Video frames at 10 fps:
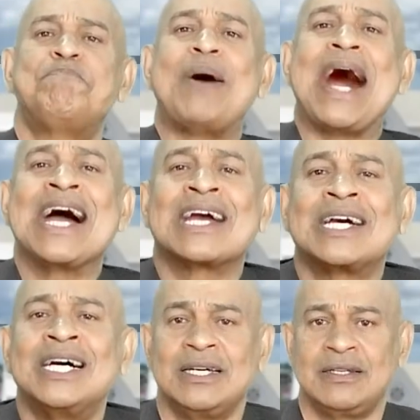bank.
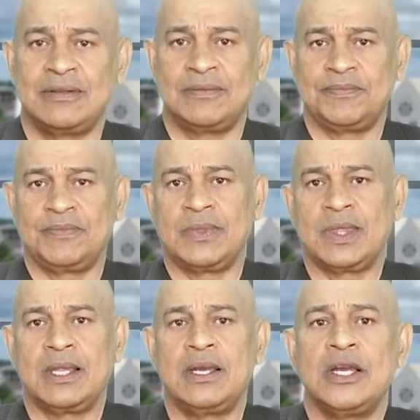
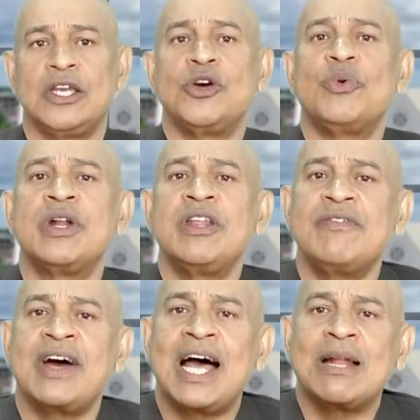You wouldn't
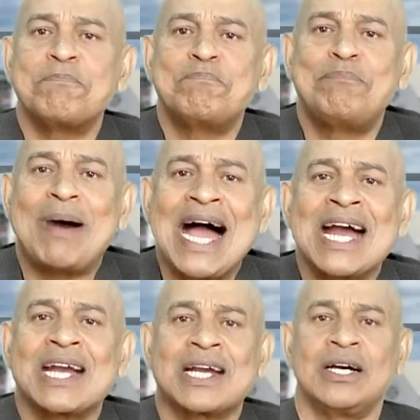even have
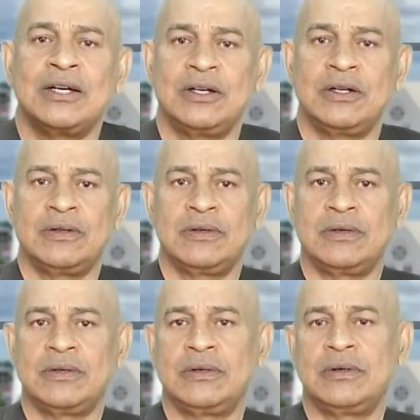bank
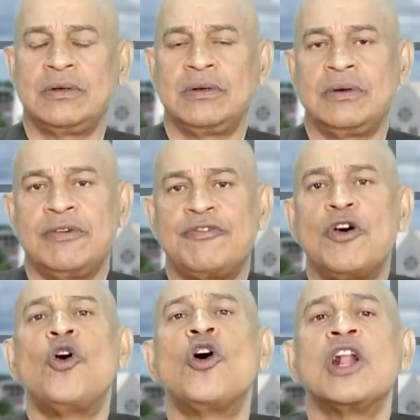for
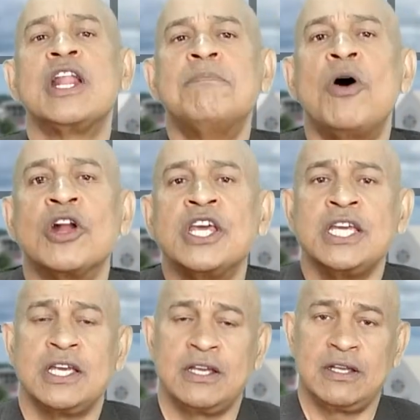all the
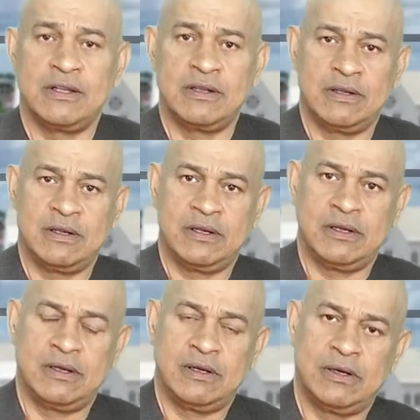money
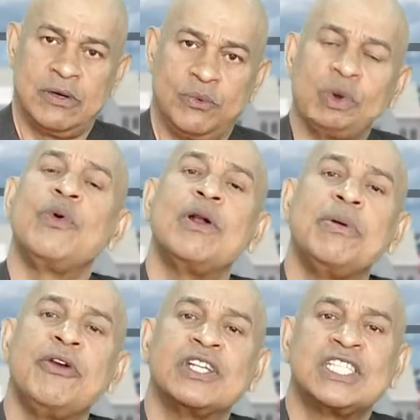we will be
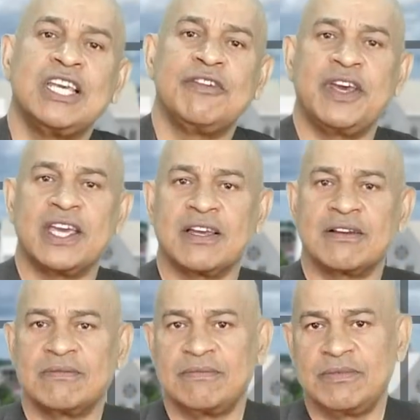receiving.
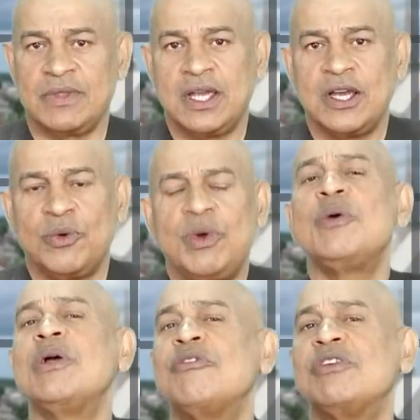We
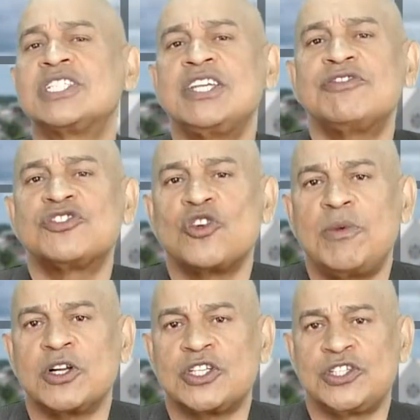will receive so
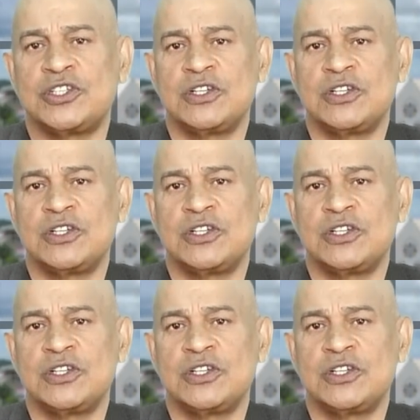much